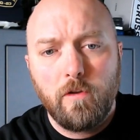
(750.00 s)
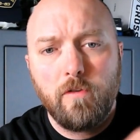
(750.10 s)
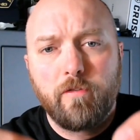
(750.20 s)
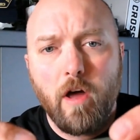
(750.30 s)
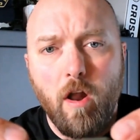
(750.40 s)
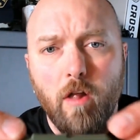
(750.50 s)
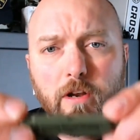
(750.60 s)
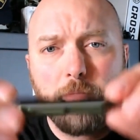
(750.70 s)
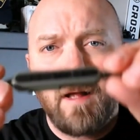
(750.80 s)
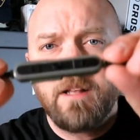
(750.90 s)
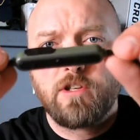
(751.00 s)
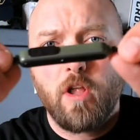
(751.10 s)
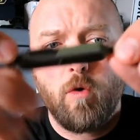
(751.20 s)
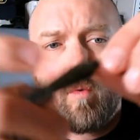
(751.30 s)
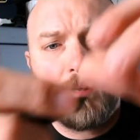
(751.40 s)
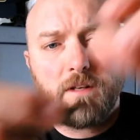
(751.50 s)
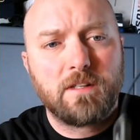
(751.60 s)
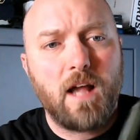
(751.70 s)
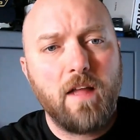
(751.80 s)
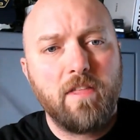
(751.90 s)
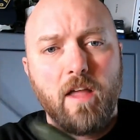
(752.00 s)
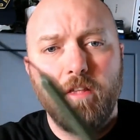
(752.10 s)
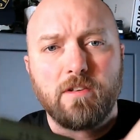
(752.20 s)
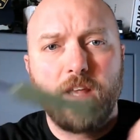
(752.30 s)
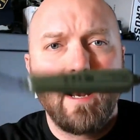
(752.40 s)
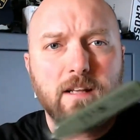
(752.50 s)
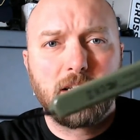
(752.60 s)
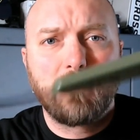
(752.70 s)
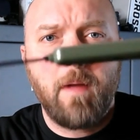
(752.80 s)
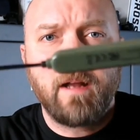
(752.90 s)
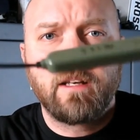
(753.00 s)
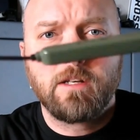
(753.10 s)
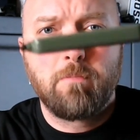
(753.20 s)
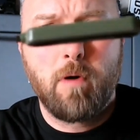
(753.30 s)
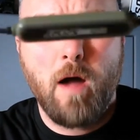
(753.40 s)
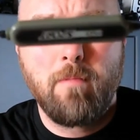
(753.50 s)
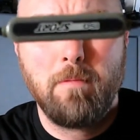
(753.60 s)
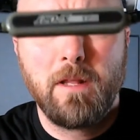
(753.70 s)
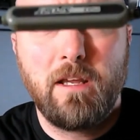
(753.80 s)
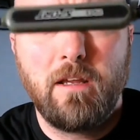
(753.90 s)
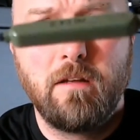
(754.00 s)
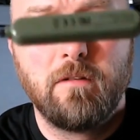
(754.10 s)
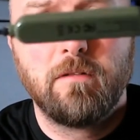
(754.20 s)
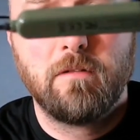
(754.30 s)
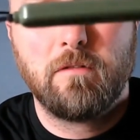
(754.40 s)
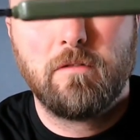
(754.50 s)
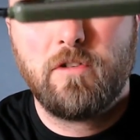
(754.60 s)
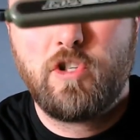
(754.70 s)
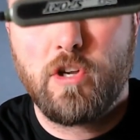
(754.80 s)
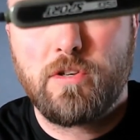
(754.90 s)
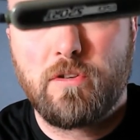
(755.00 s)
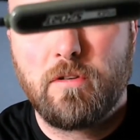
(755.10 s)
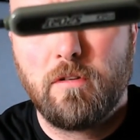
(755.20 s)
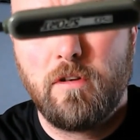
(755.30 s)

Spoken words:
You've got all your buttons on the one side. The other side, I suspect, is probably just,